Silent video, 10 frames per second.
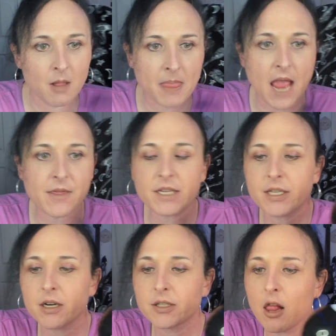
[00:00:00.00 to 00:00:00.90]
And this
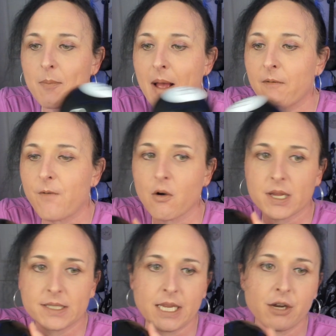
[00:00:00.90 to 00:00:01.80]
year's all about
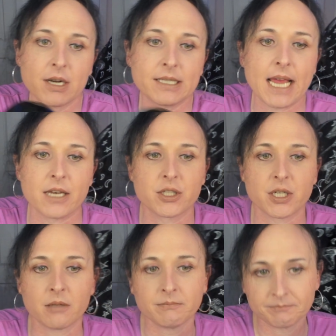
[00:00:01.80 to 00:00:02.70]
focusing your
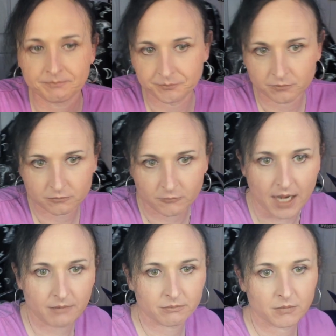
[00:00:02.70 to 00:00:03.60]
attention,
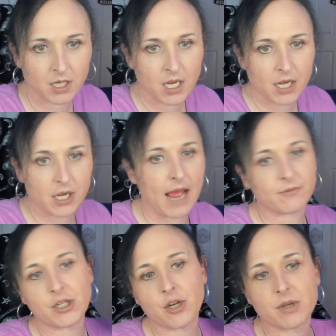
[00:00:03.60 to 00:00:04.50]
right? Could have
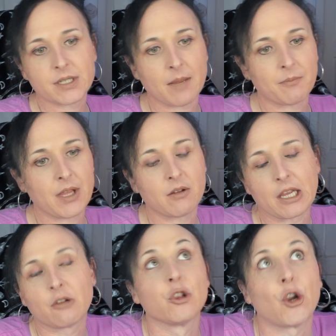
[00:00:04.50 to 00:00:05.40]
to do with something
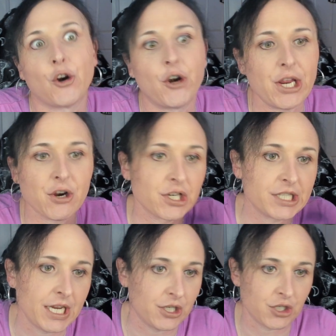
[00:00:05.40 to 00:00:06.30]
like learning or
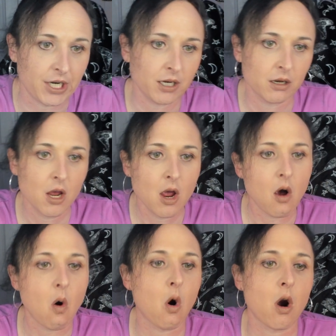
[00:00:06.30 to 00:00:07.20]
teaching,
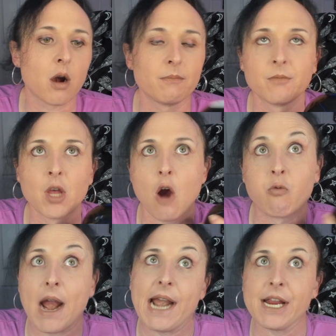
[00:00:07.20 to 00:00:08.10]
or a
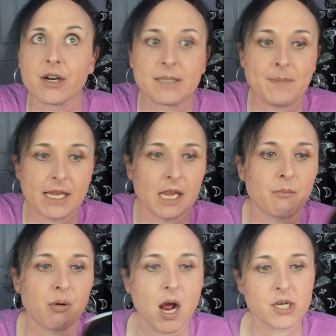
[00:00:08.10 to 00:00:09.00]
writing or speaking
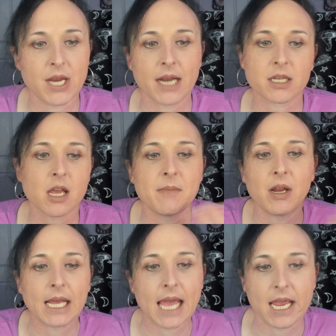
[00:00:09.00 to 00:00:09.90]
project,
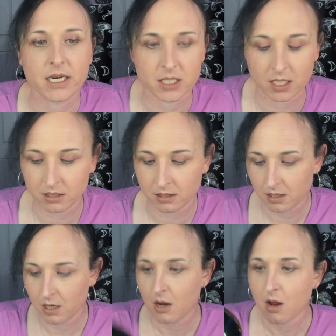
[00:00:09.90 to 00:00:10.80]
communication,
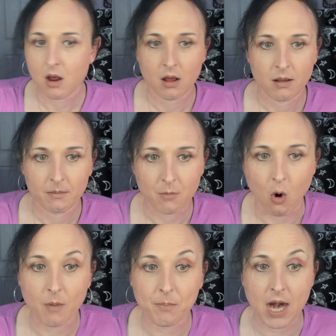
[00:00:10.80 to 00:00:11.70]

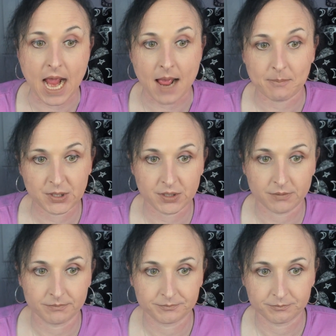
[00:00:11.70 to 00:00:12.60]
or perhaps
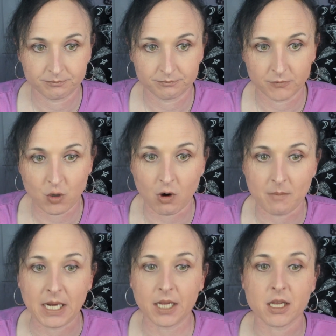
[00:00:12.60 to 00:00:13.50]
your
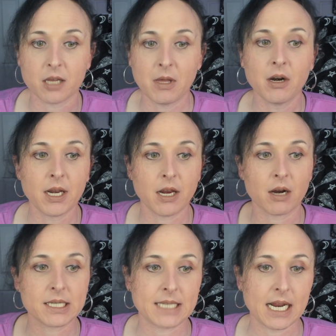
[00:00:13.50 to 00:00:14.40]
immediate community or
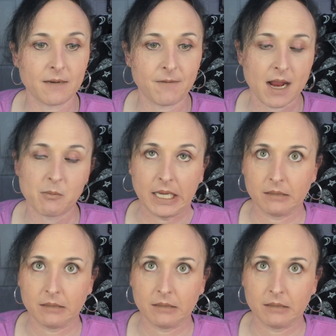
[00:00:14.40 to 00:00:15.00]
extended family.